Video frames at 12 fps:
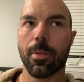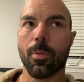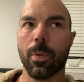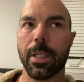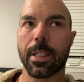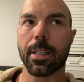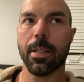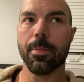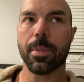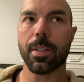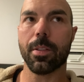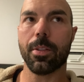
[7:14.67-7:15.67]
When it
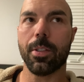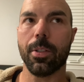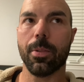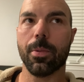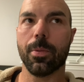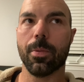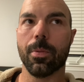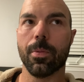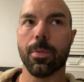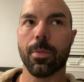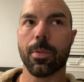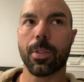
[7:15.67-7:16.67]
comes to
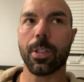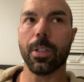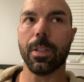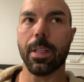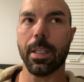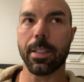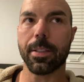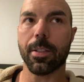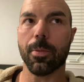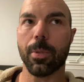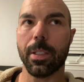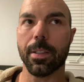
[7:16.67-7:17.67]
good things
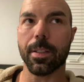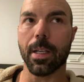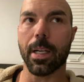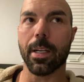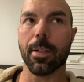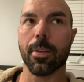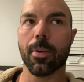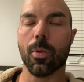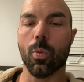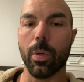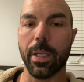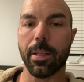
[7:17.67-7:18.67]
that we desire
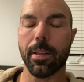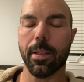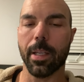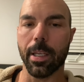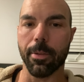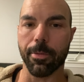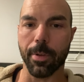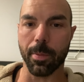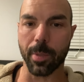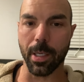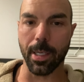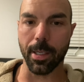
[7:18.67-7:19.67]
with and from
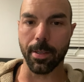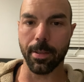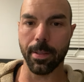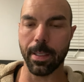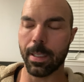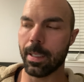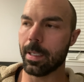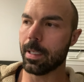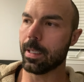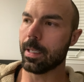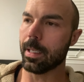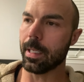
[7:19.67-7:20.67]
God,
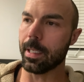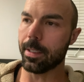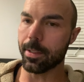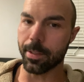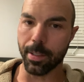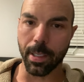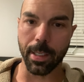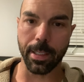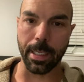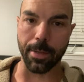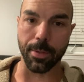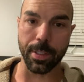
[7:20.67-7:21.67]
He does not
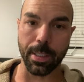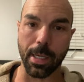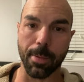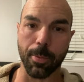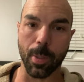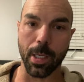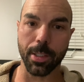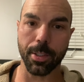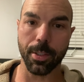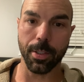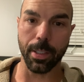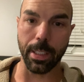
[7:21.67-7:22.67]
have a
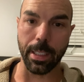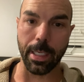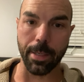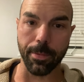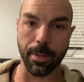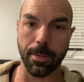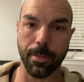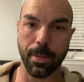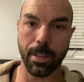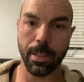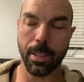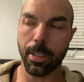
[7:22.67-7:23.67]
stopwatch in heaven
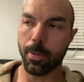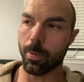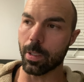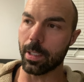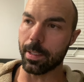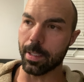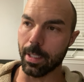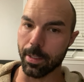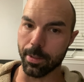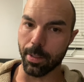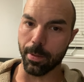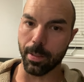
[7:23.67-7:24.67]
where He
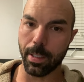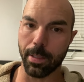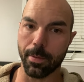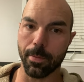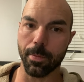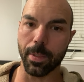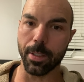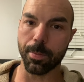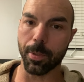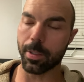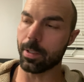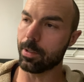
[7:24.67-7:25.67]
says, All right, this
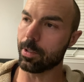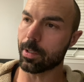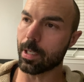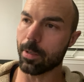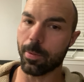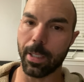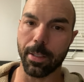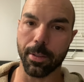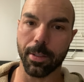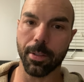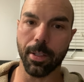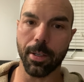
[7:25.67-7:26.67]
person's just got to wait a
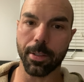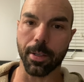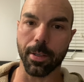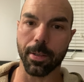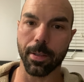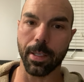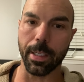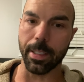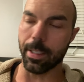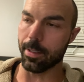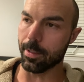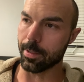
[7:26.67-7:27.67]
little longer, and
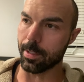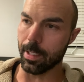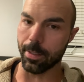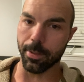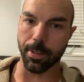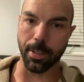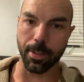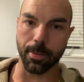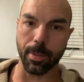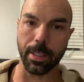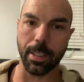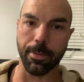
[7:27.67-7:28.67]
then I'll send along
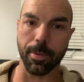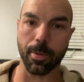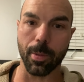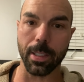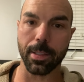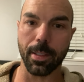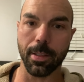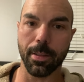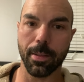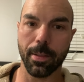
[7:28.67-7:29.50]
what they've requested.